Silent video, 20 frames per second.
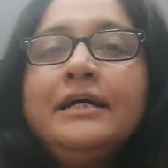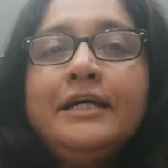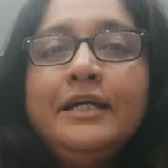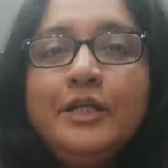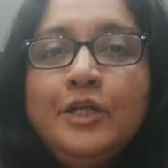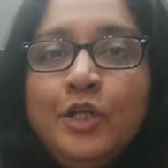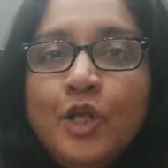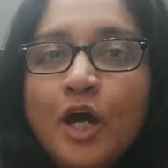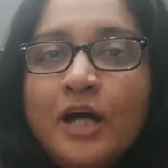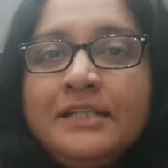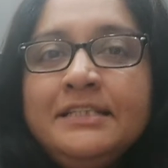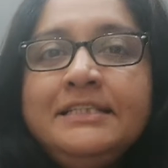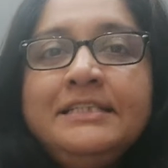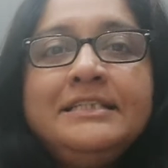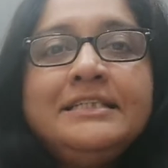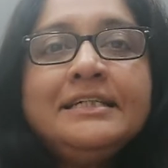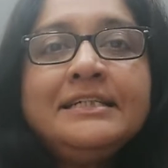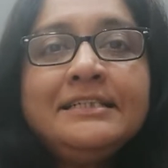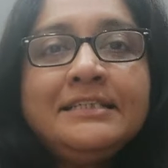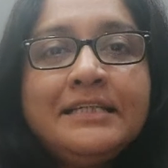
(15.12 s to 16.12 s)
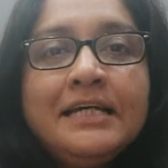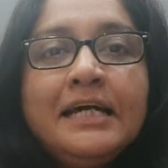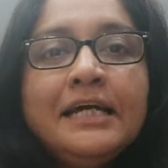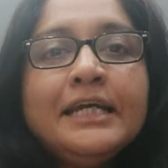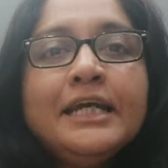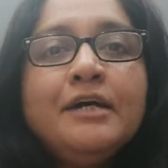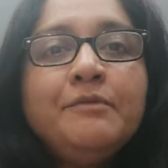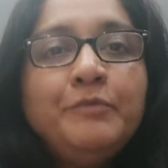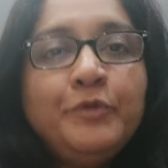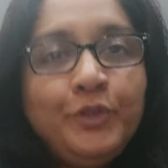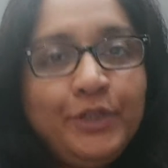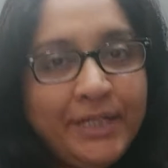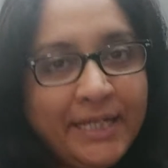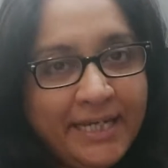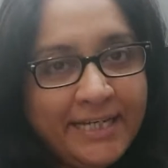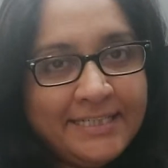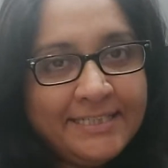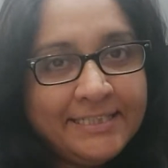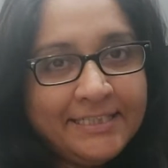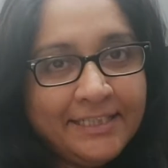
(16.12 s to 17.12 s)
not just
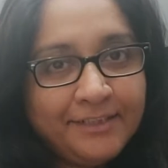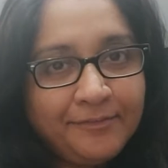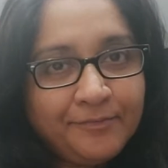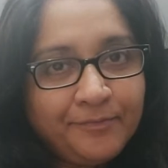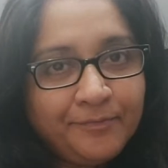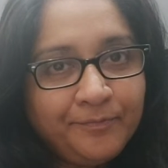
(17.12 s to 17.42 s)
communication.